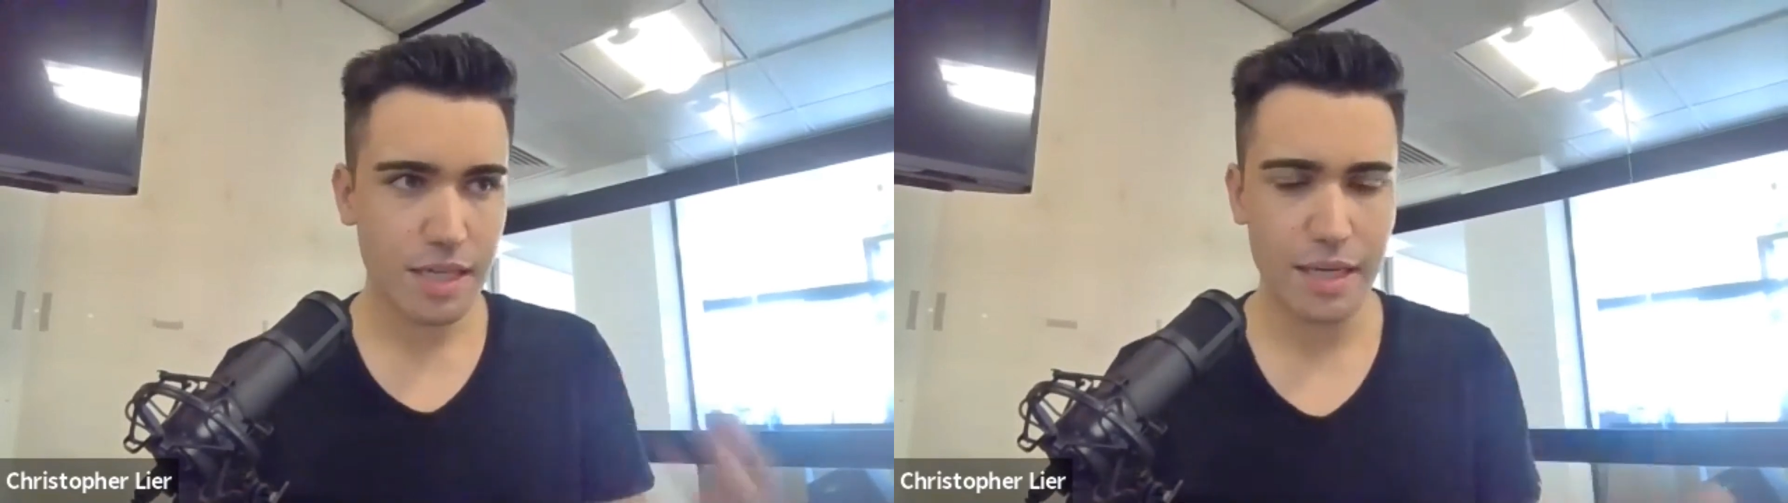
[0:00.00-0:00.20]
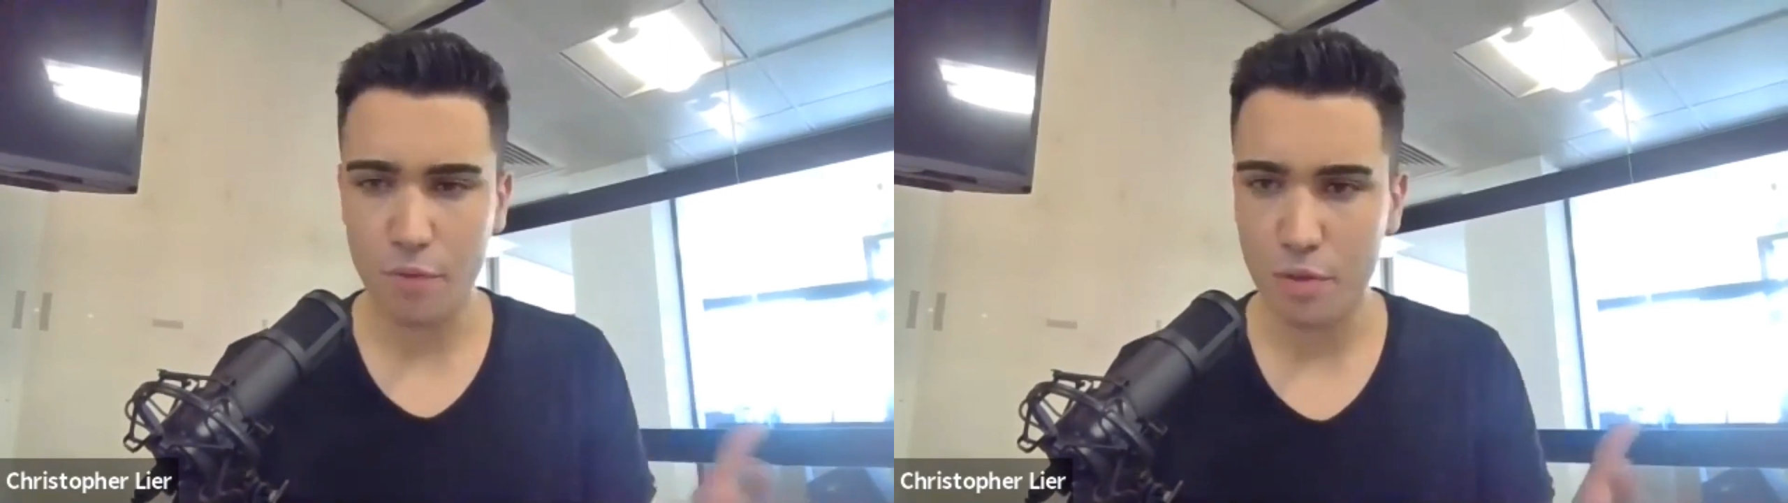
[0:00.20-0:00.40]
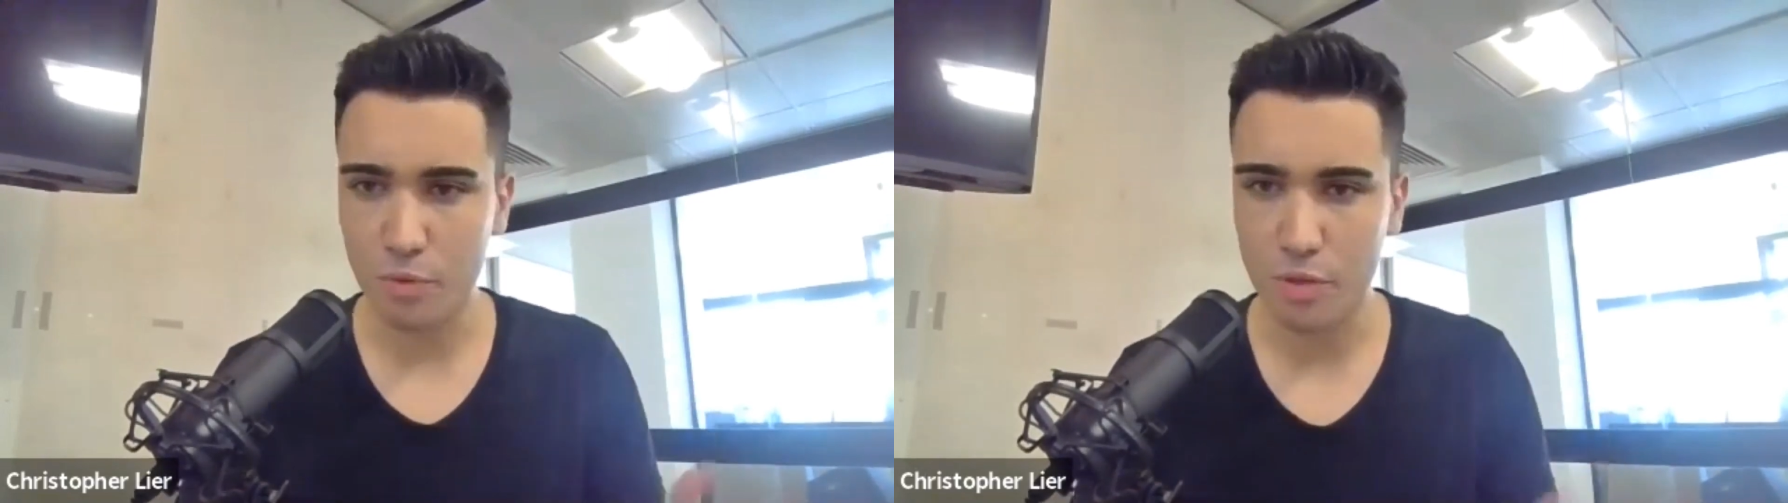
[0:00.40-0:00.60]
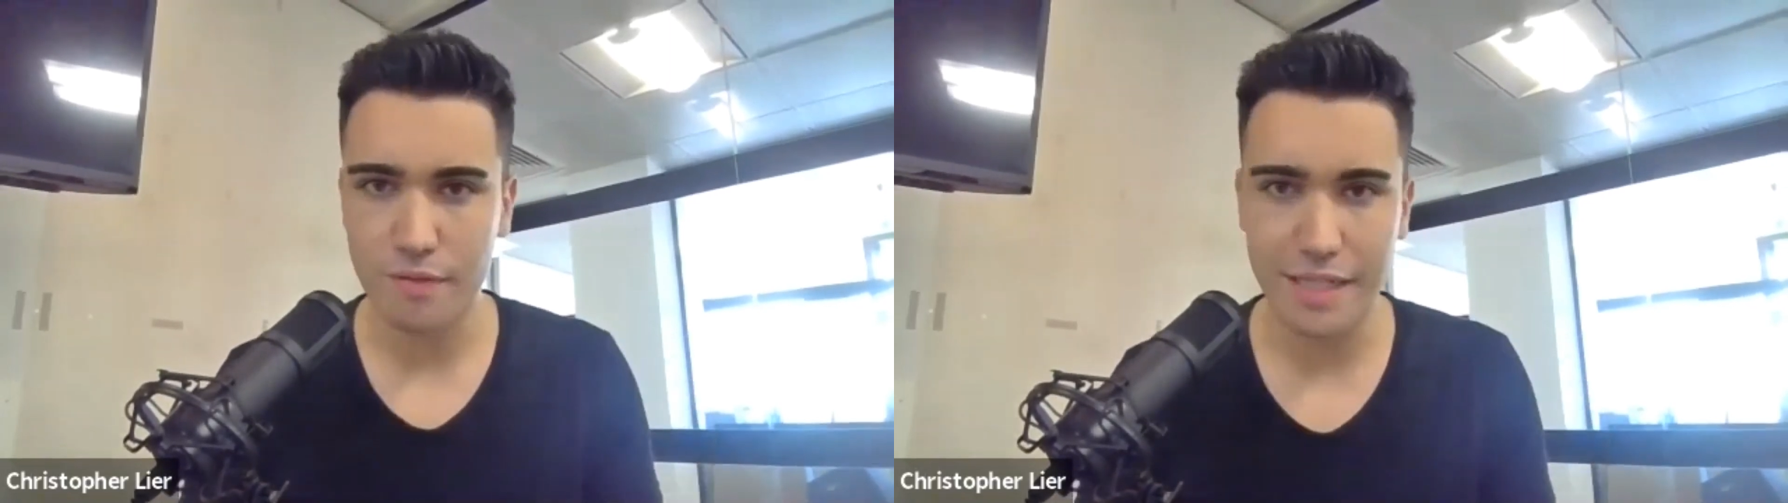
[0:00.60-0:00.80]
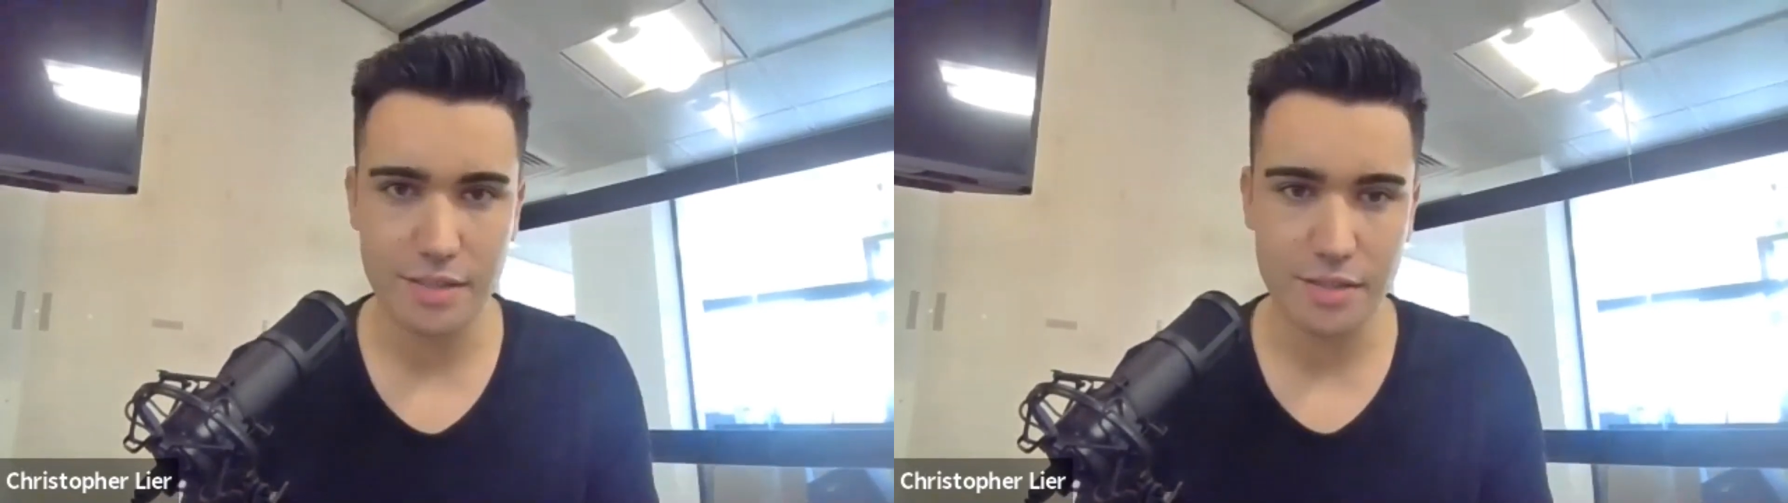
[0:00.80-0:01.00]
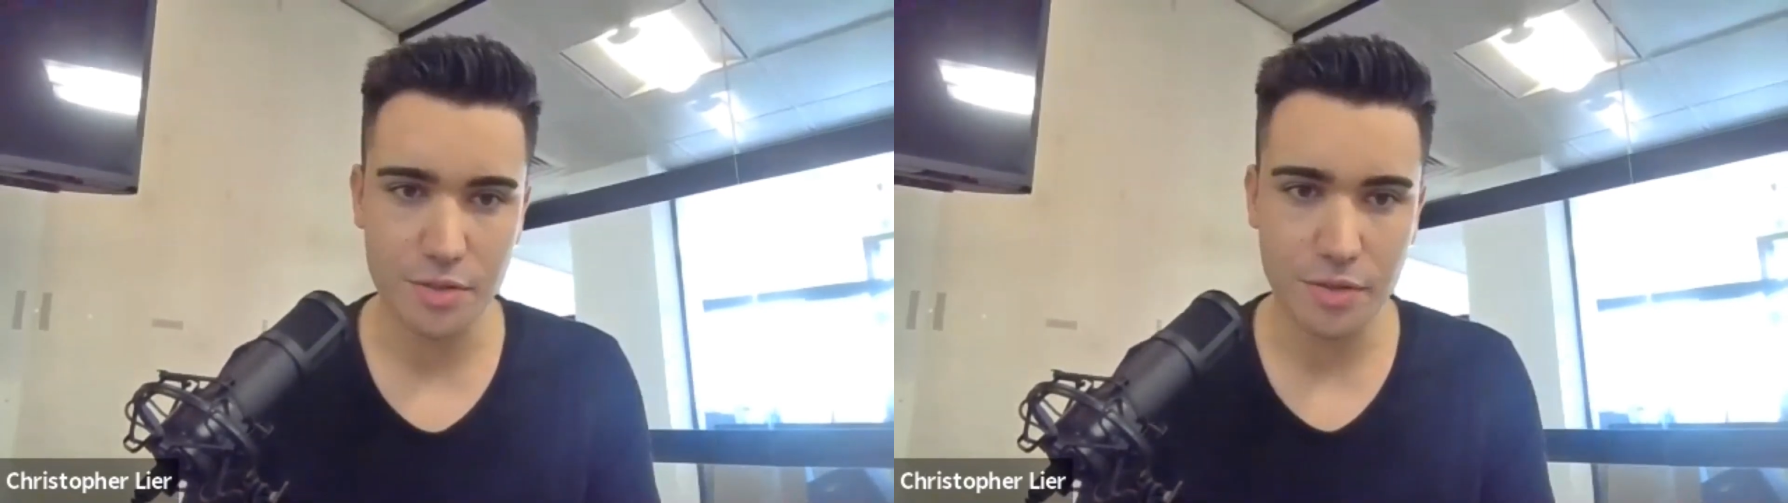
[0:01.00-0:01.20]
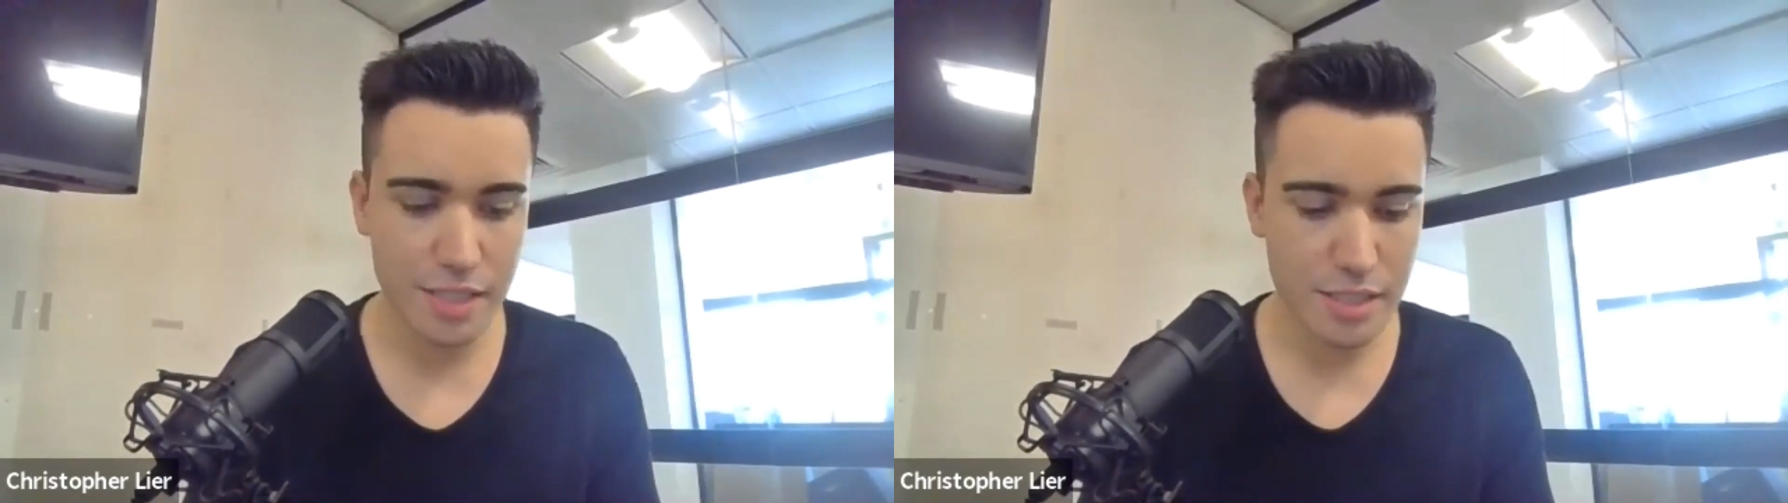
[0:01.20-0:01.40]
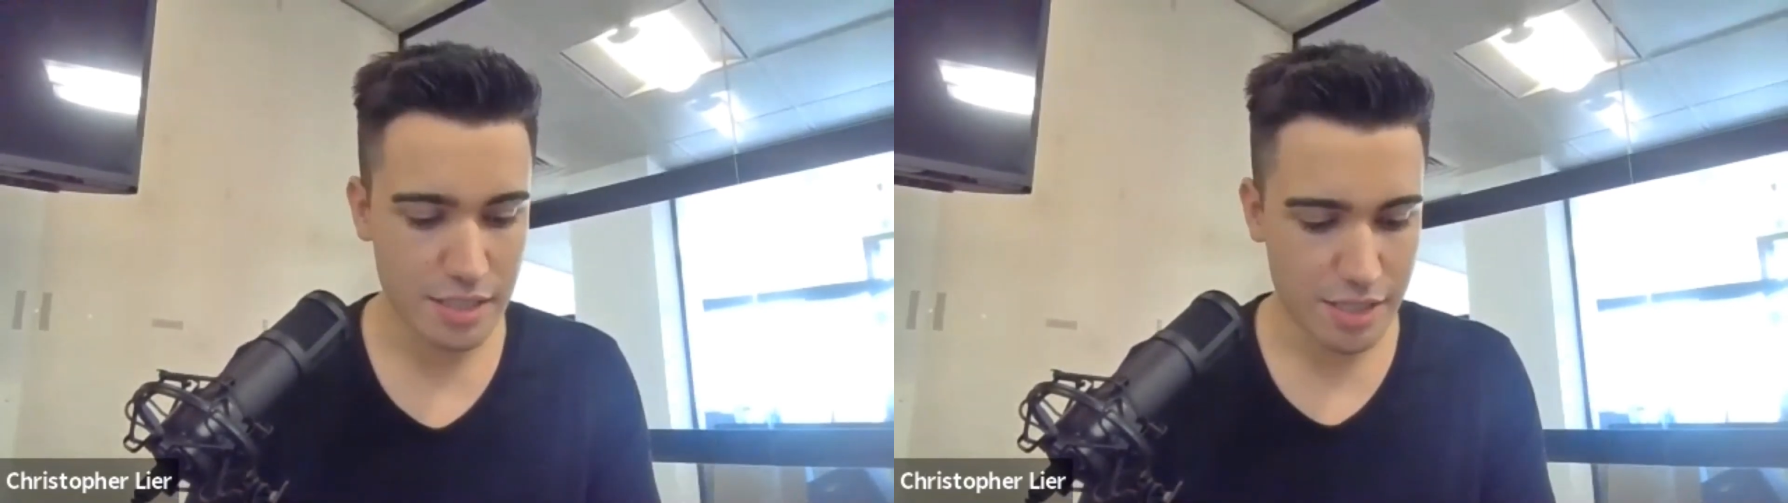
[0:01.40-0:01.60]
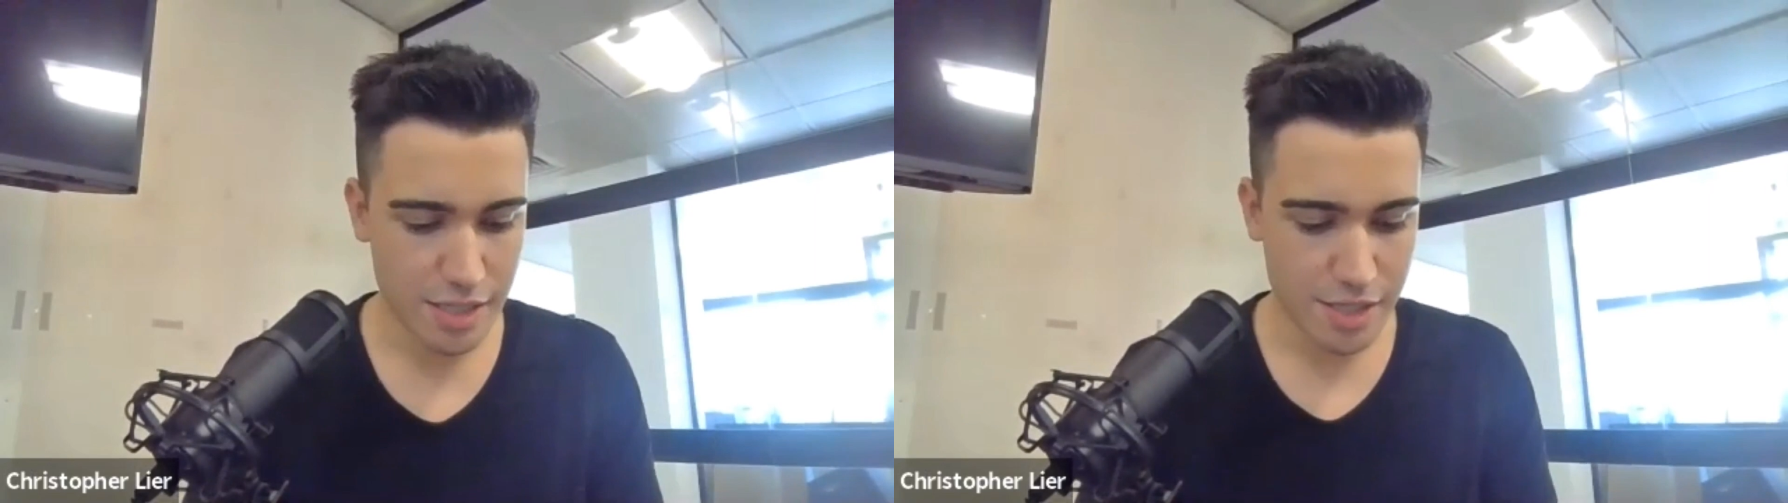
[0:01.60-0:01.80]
and what motivates us to do this.